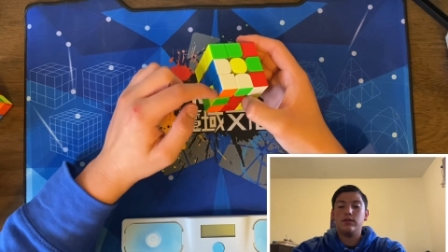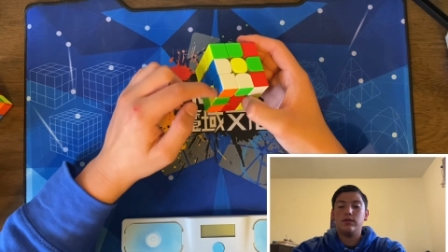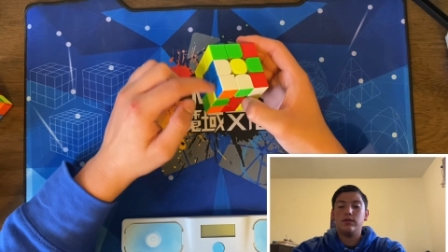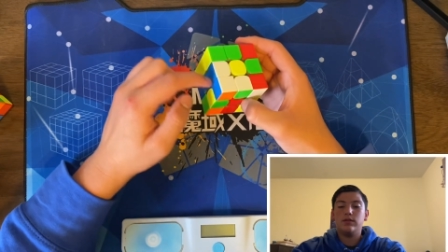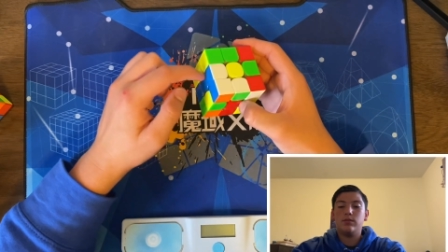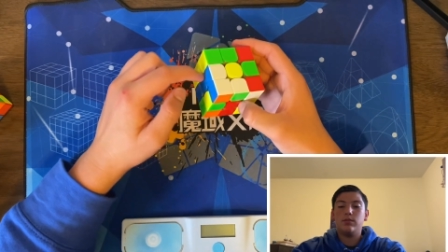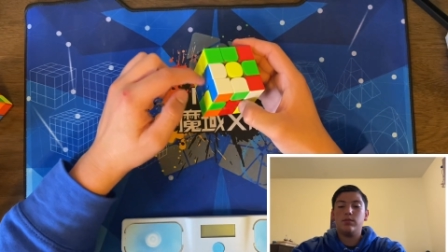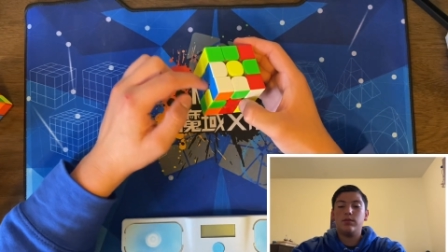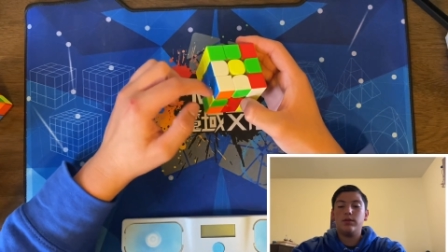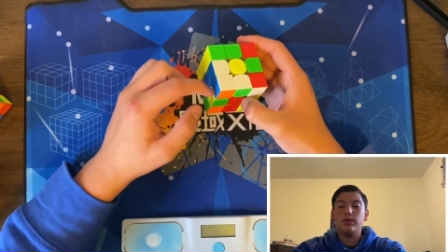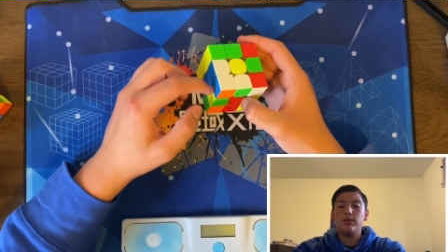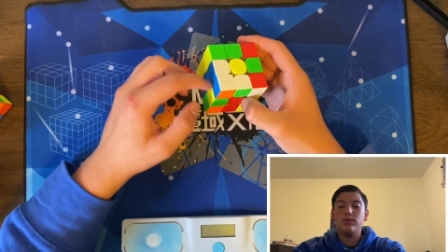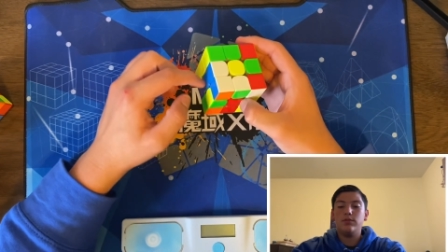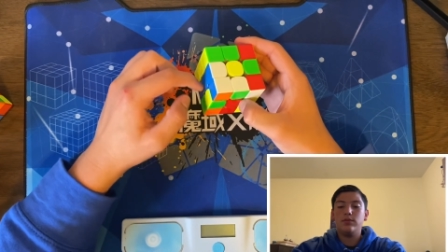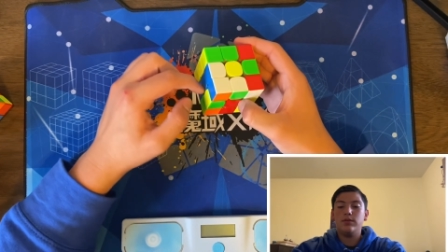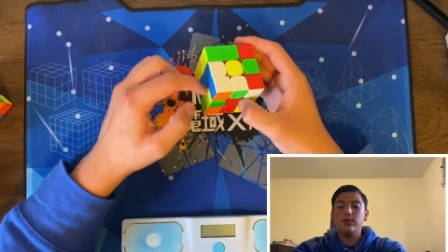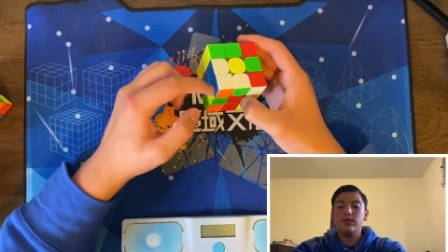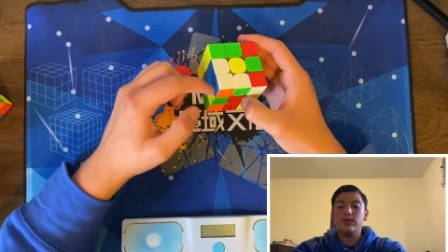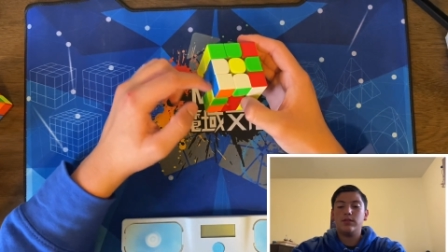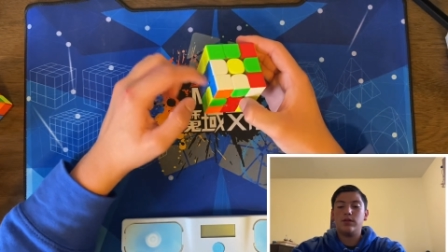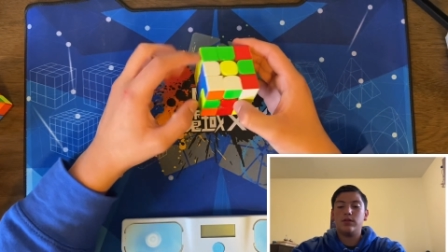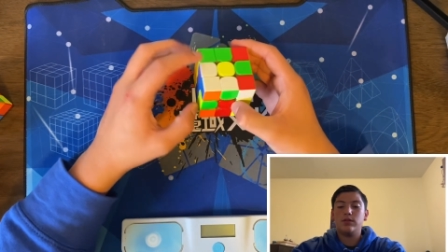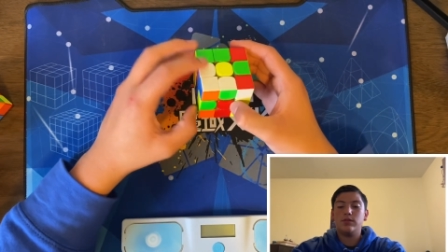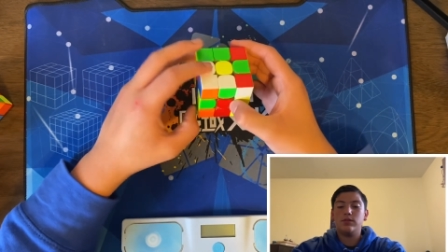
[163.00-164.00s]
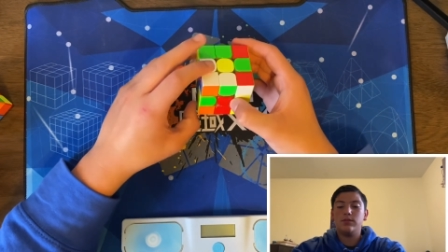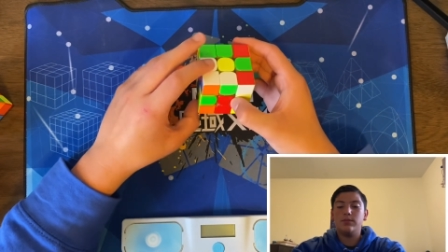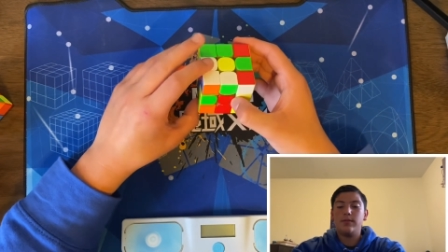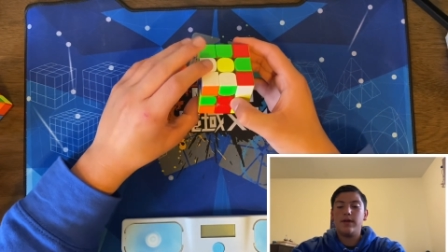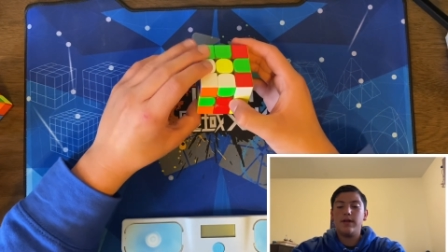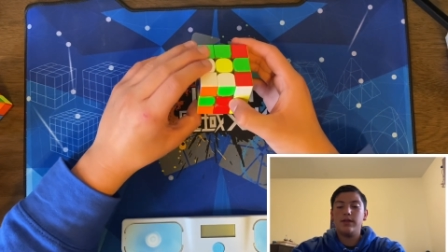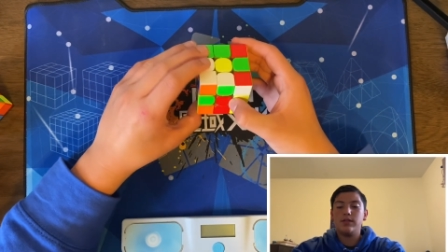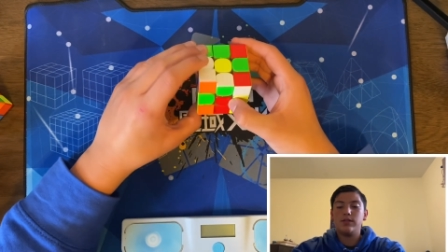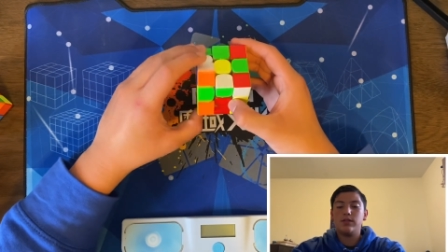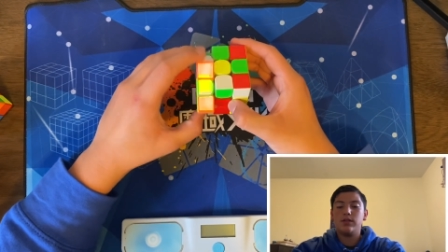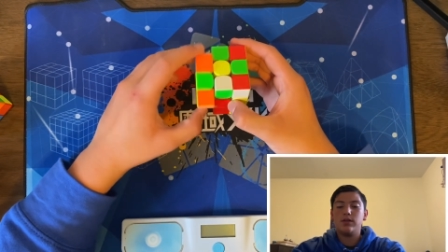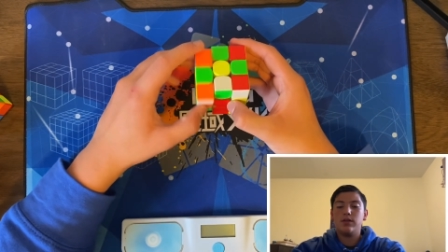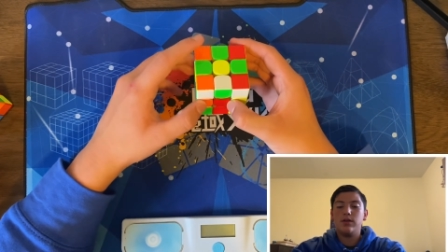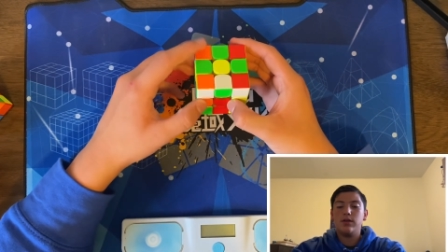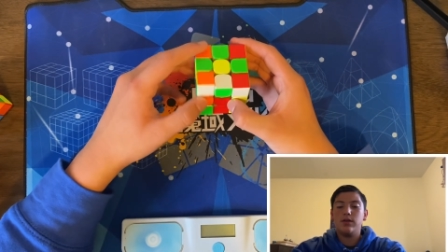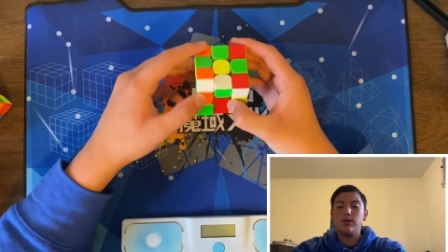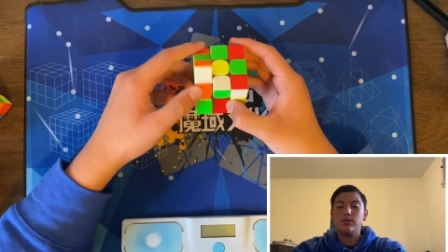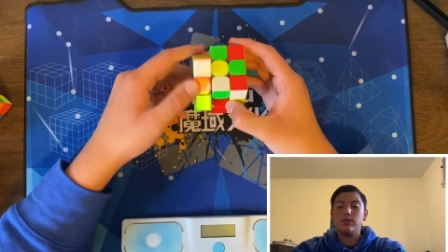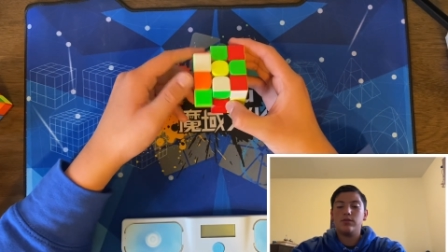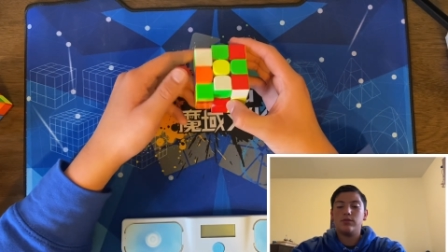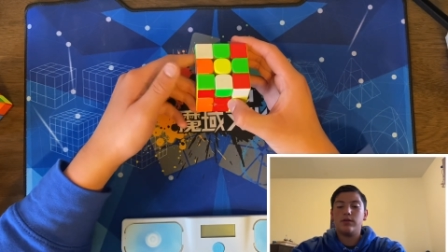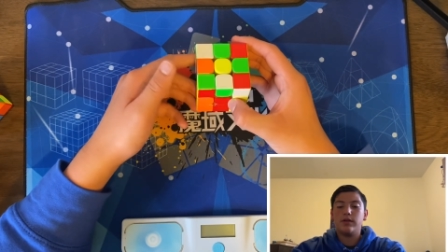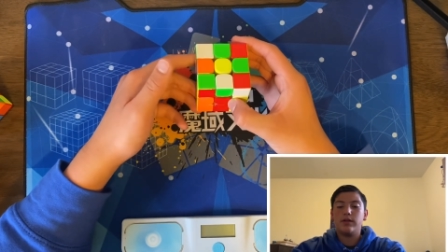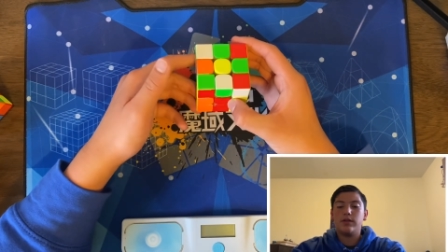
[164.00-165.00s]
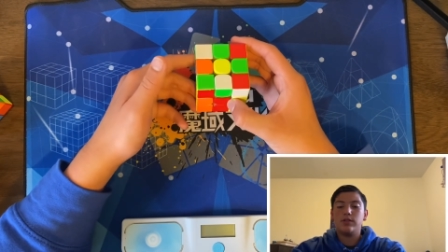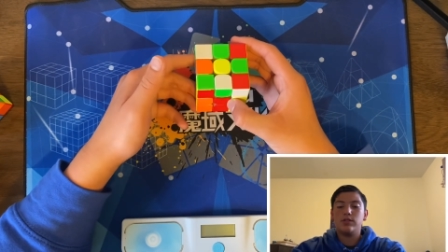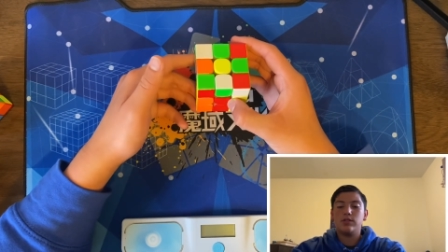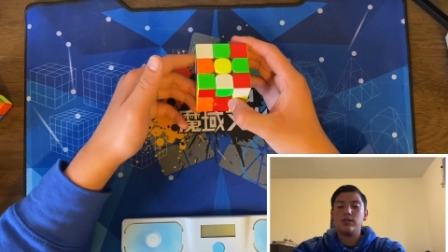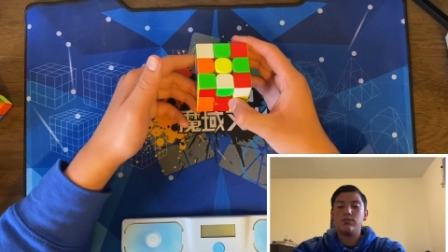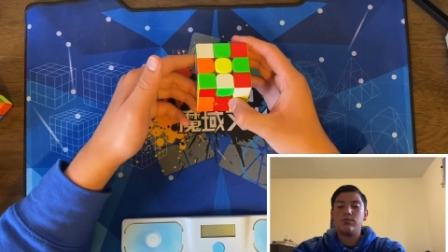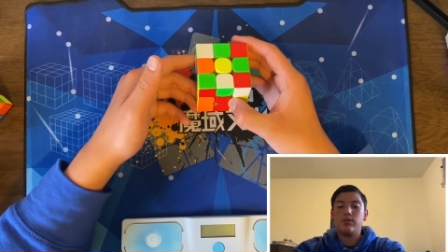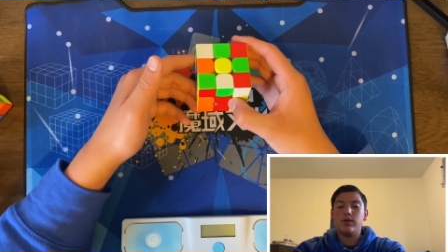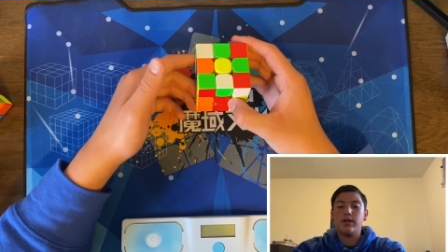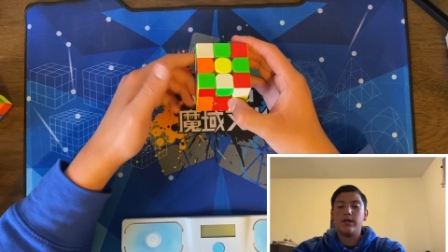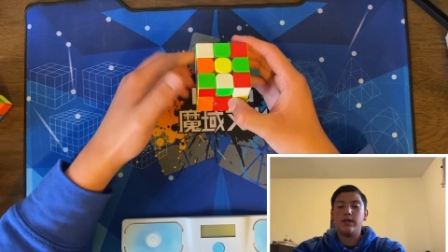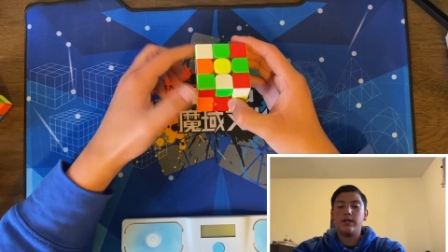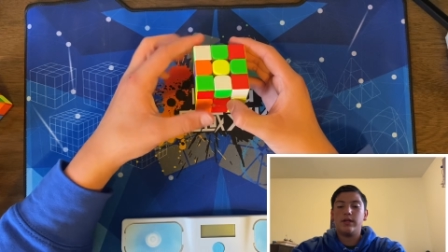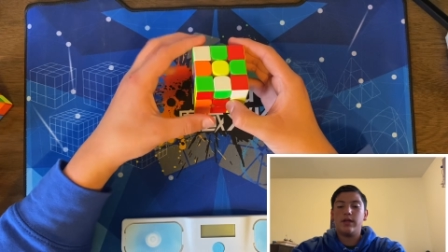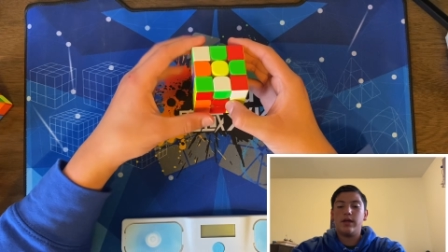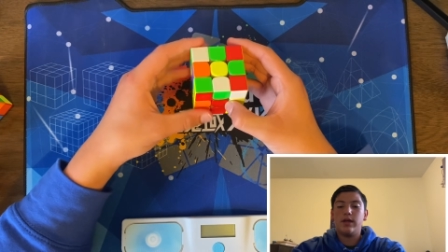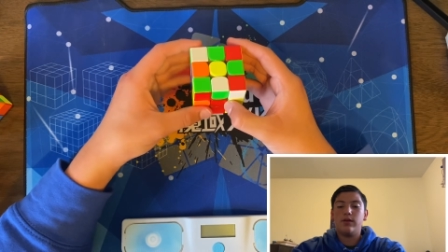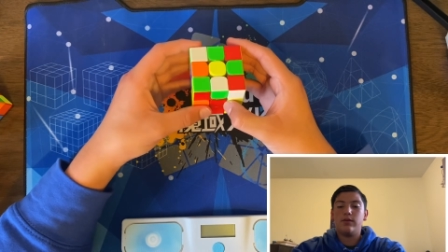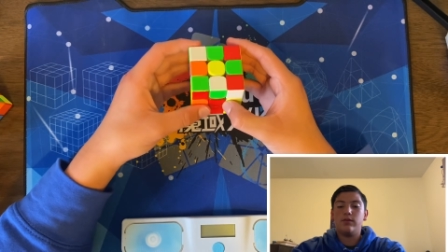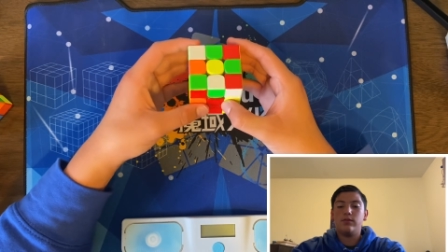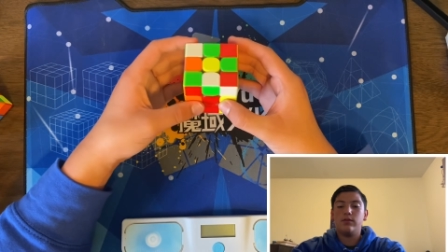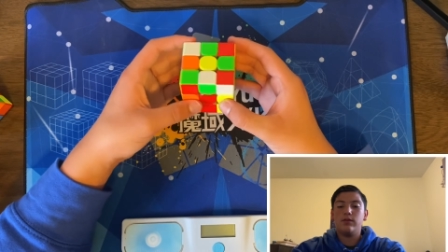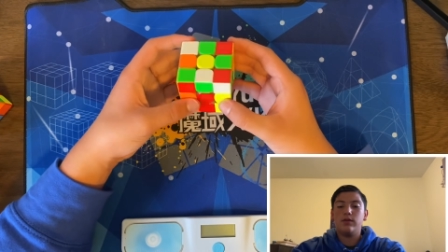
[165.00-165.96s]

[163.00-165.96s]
blue is also matched, so I can just bring it down,